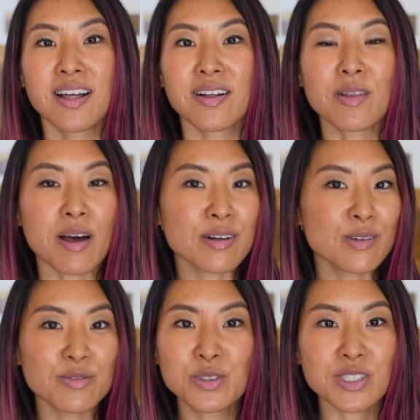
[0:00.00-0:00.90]

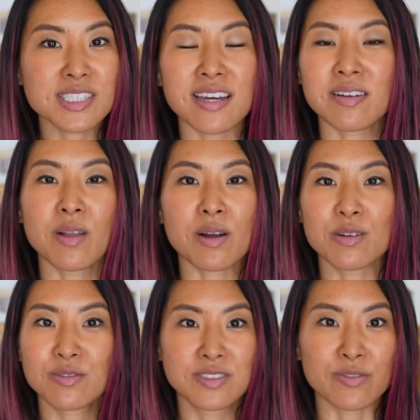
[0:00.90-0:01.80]
you just get a lot
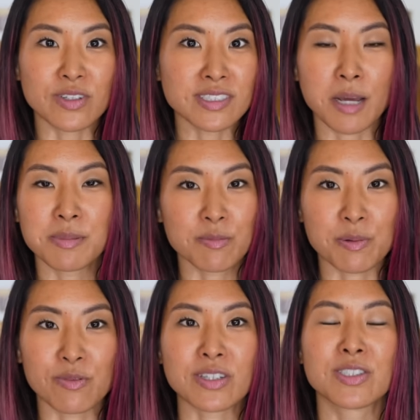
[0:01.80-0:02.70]
of different types of
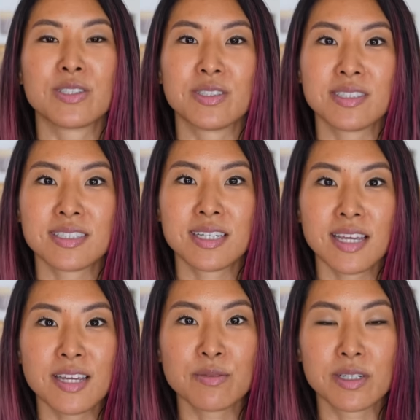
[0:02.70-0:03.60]
professionals
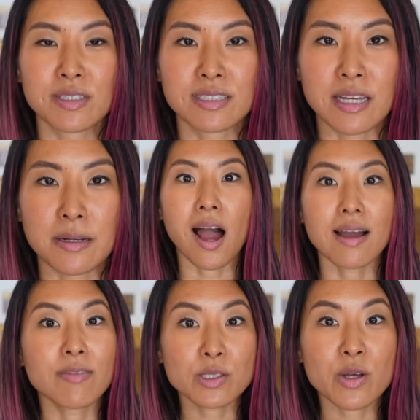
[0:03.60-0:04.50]
in real estate.
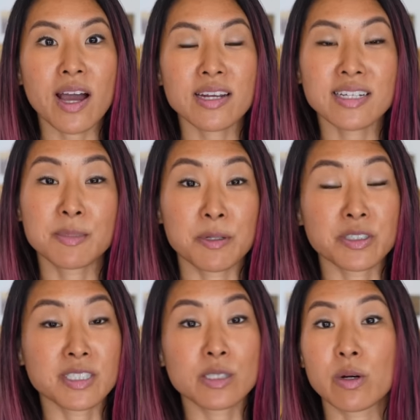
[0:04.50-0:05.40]
I've also had
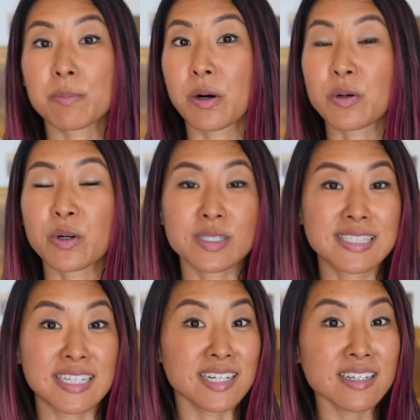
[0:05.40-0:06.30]
experiences where brokers
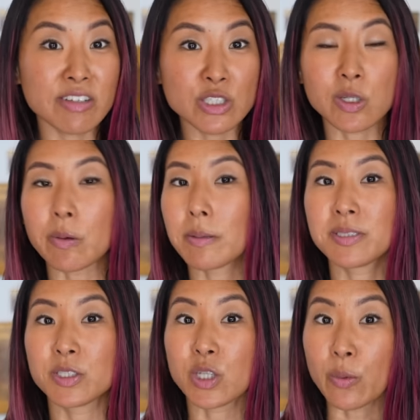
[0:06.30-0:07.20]
didn't even show up
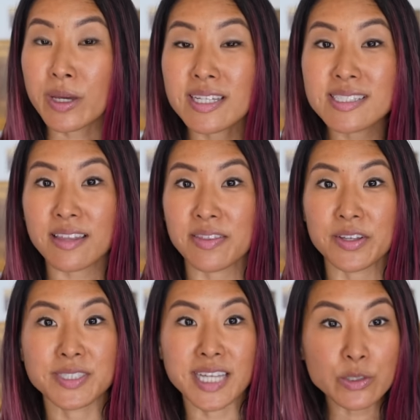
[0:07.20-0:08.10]
to showings that
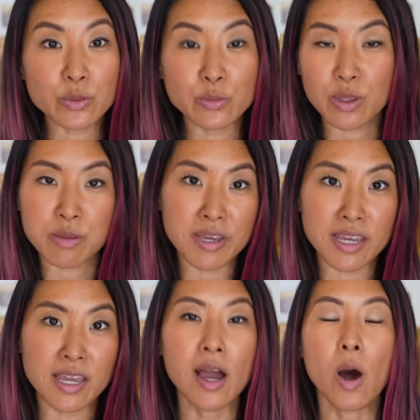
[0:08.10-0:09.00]
they've scheduled with
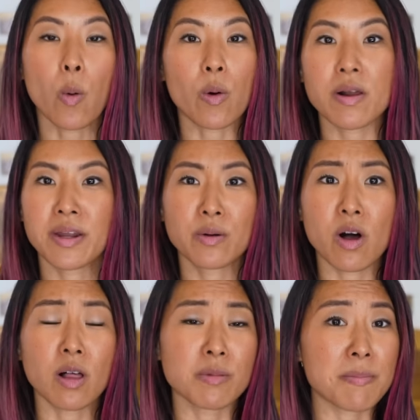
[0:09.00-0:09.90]
me, or they don't
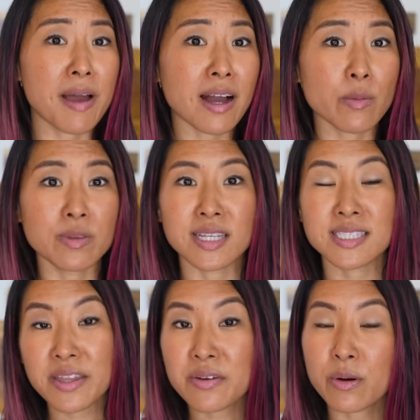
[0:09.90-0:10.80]
call me back when they
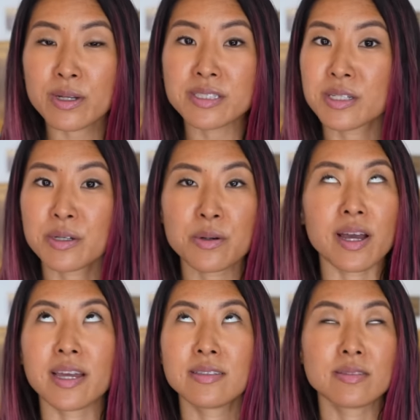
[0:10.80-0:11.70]
say they're going to,
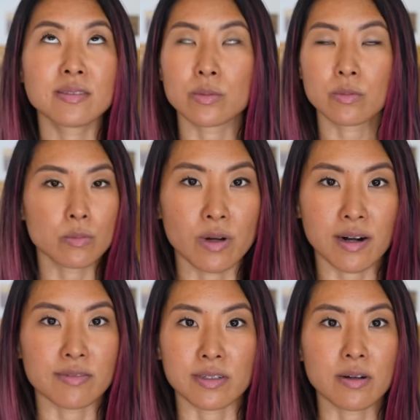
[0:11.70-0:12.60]
and
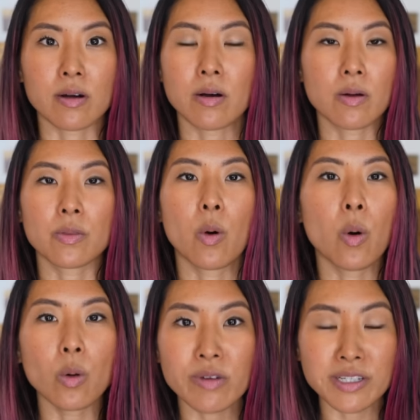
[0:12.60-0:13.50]
whatever. The
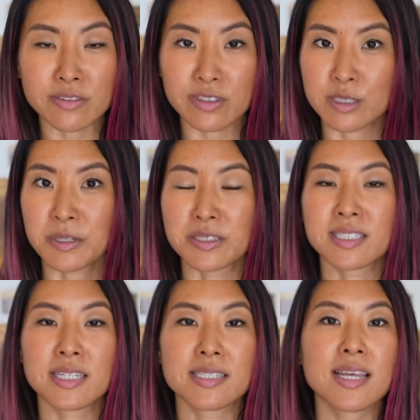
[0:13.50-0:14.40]
whole range of
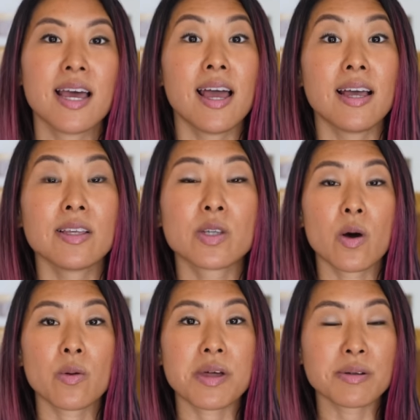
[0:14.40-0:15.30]
experiences.
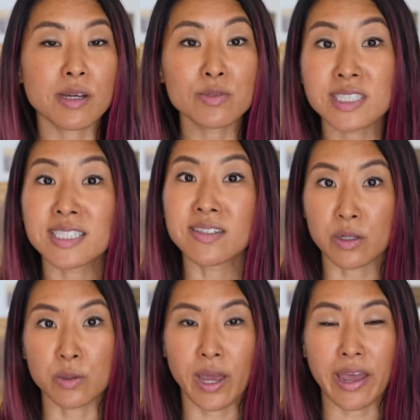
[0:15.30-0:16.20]
So that was obviously
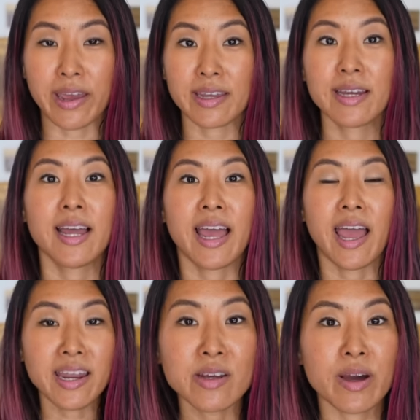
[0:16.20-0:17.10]
not okay.
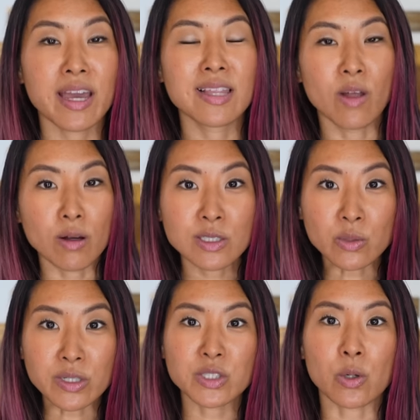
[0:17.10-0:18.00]
Anyway, long
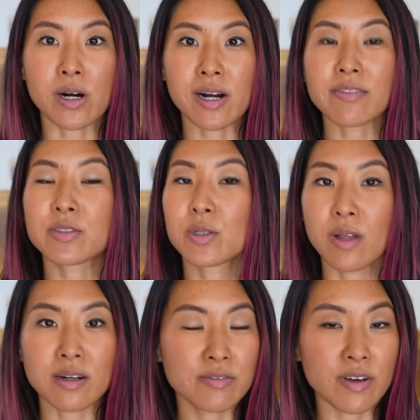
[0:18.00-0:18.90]
story short, after a
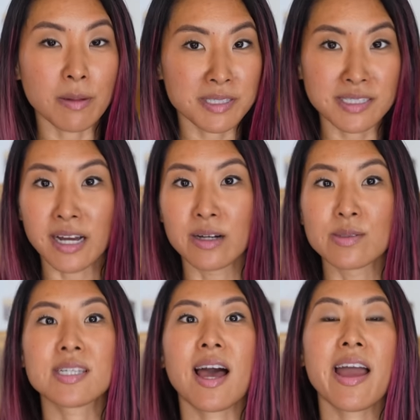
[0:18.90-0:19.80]
lot of ups and
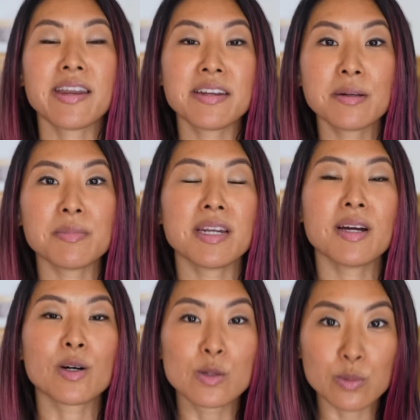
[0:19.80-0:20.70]
downs, I ended up meeting
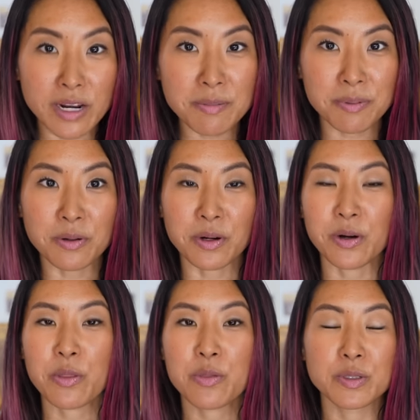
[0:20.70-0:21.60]
a great
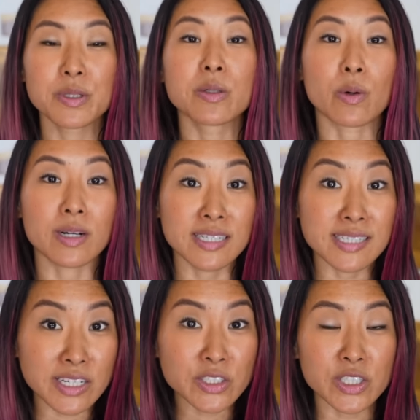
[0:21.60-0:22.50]
broker through an
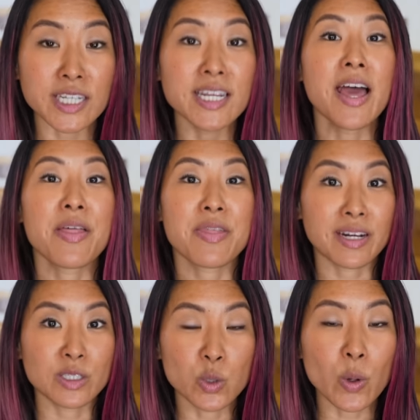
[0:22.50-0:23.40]
organization that
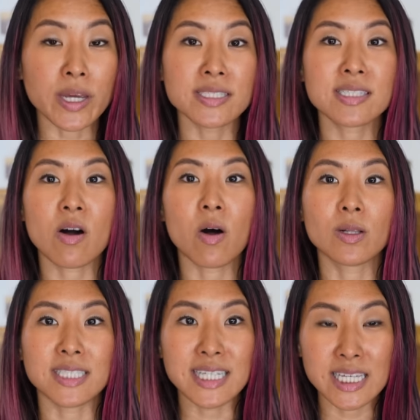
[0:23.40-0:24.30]
I joined
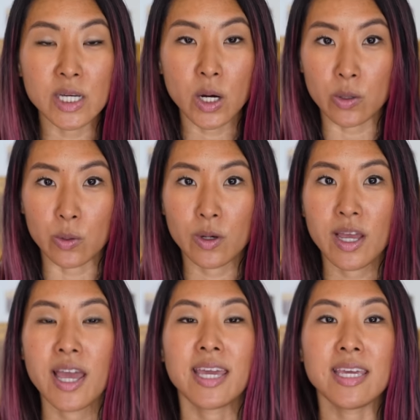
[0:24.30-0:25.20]
called EO.
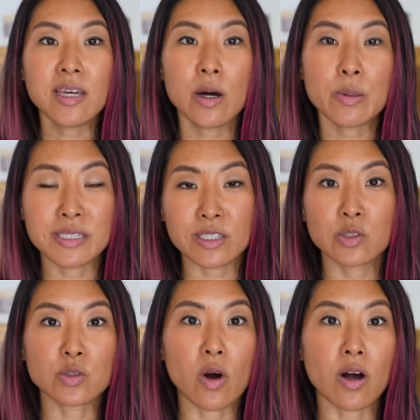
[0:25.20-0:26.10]
EO is a
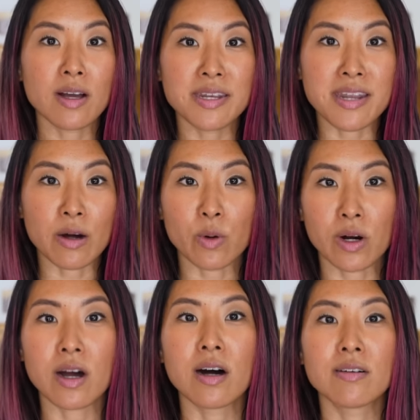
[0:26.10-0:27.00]
strong
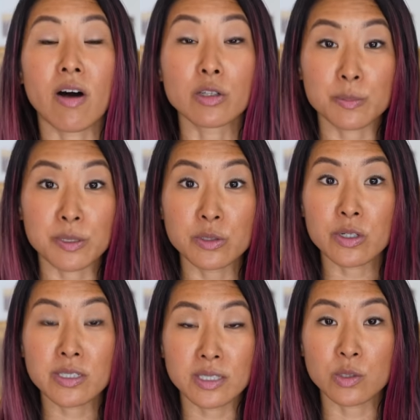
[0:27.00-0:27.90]
network of
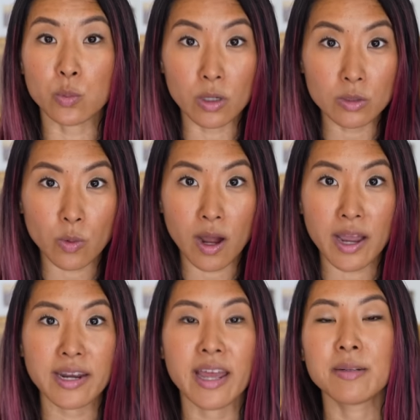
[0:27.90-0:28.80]
entrepreneurs, it's
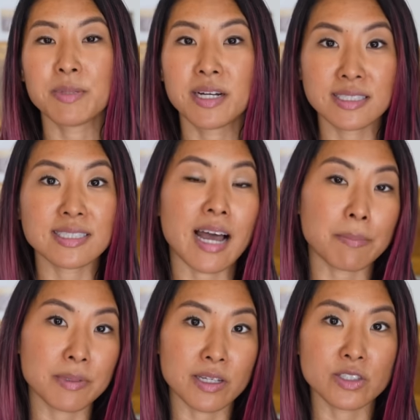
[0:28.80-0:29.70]
worldwide, and because it's
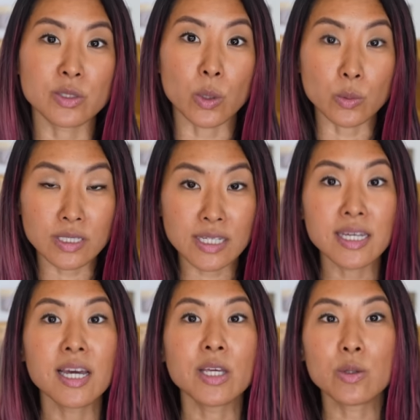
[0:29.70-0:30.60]
application only,
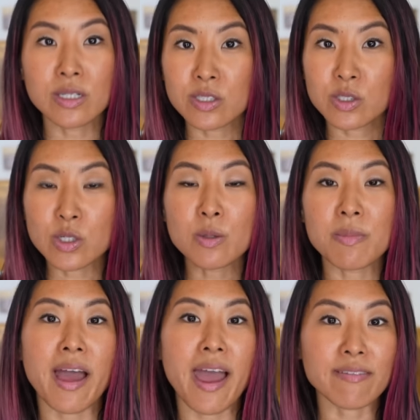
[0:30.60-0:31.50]
you can assume
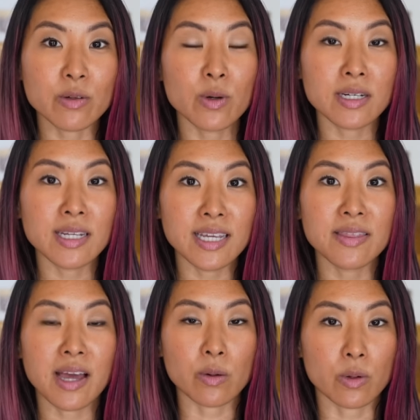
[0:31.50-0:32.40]
that everyone in
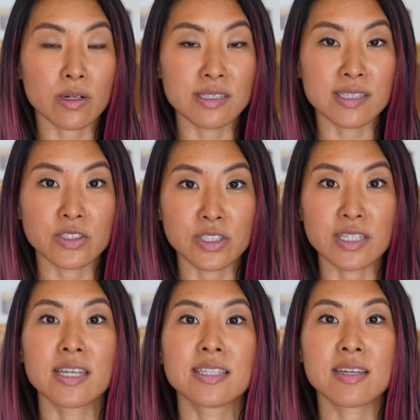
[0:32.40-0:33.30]
that organization
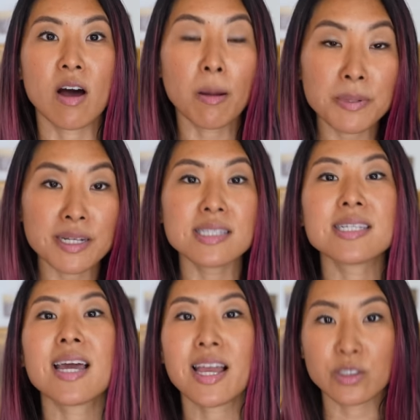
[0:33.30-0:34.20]
is competent
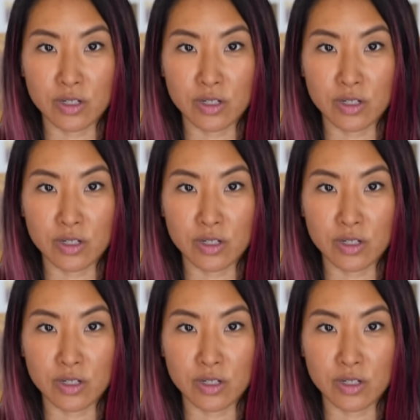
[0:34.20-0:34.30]
and